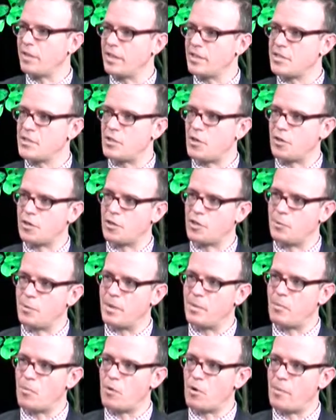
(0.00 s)
like to talk a little
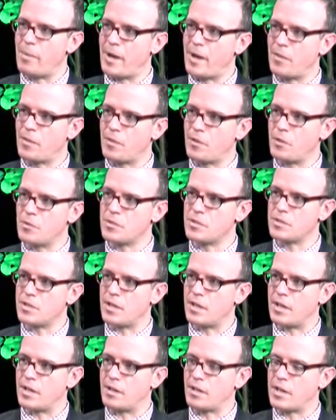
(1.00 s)
bit more about those
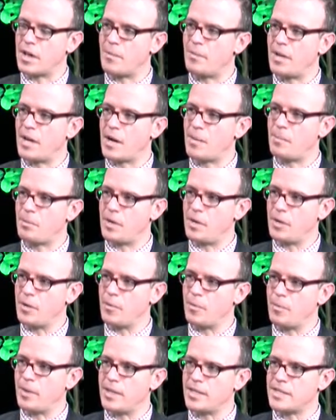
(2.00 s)
coming up
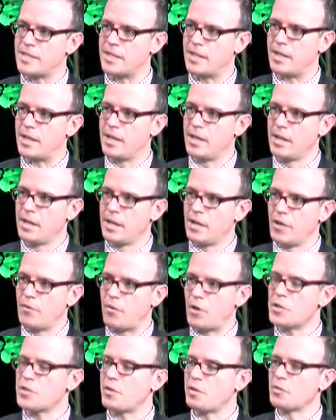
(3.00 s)
here. But
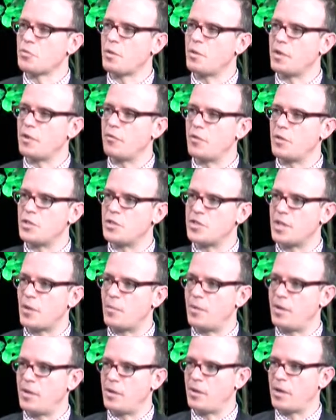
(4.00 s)
first, I was wondering if you could tell
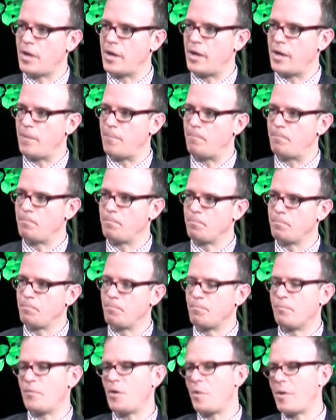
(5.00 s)
me,
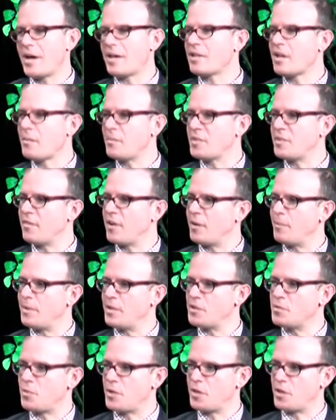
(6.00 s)
economic
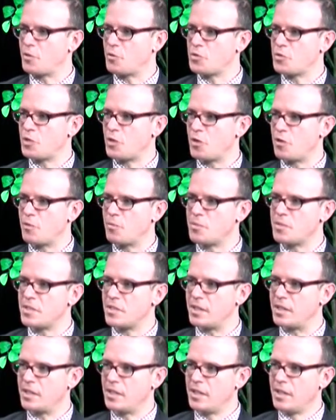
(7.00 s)
development is one of those terms
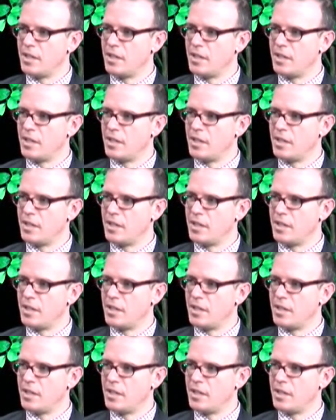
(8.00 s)
that